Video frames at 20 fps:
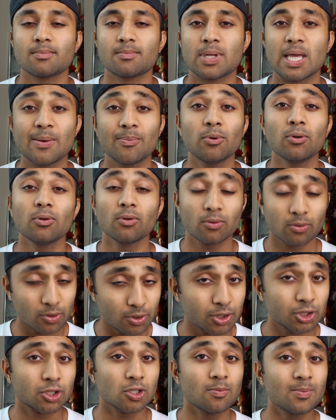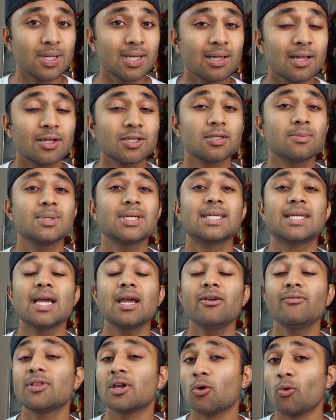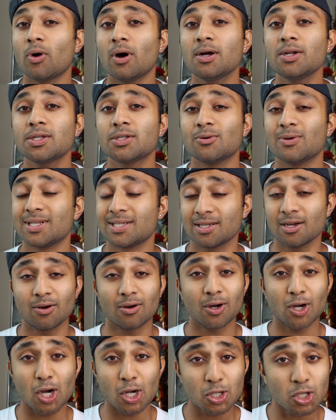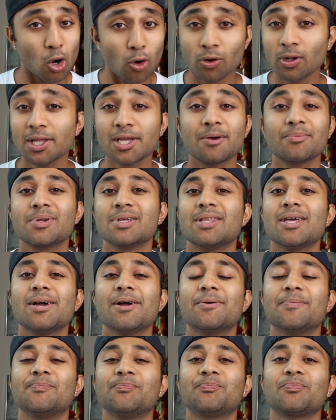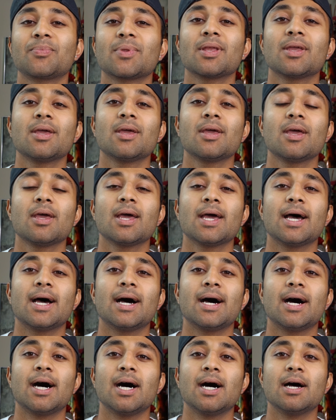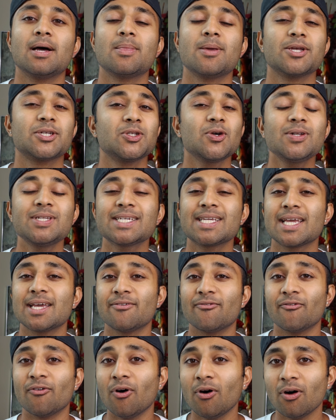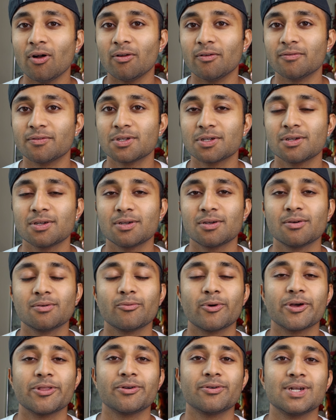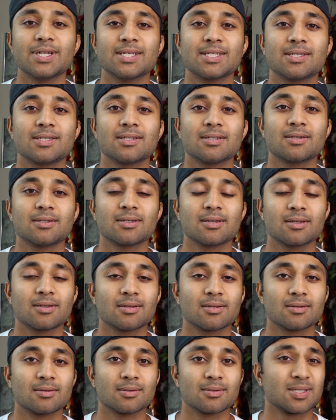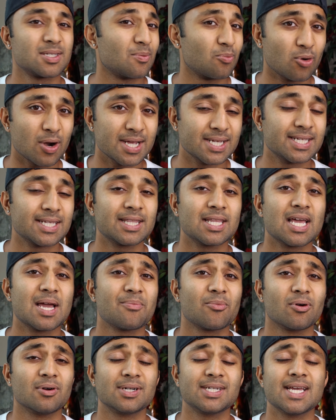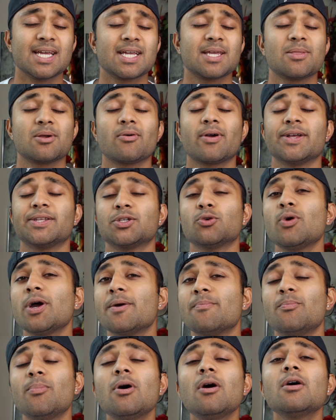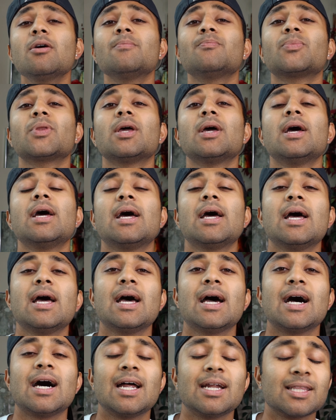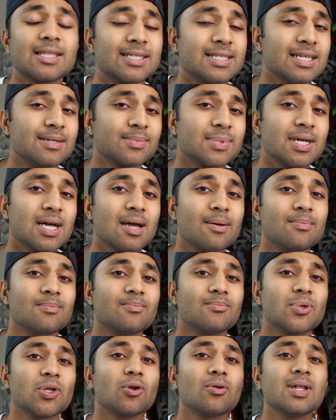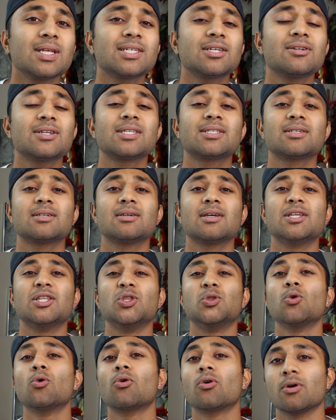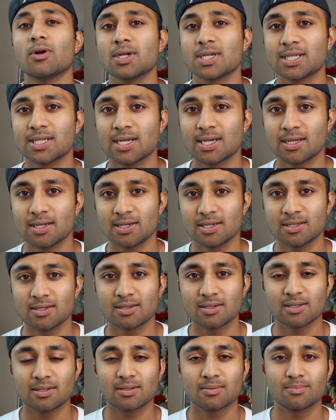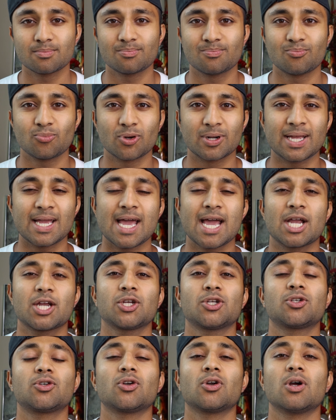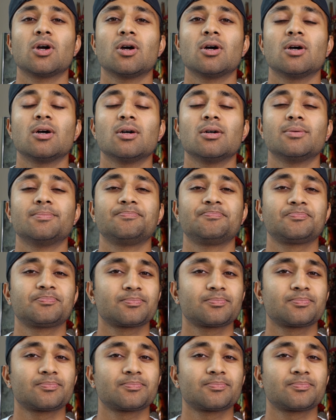people should be allowed to be gay if they want to. It's totally up to them. There's no need to get involved, whether it's suppressing them or taking their rights away. But at the same time, you don't necessarily need to endorse and bring extra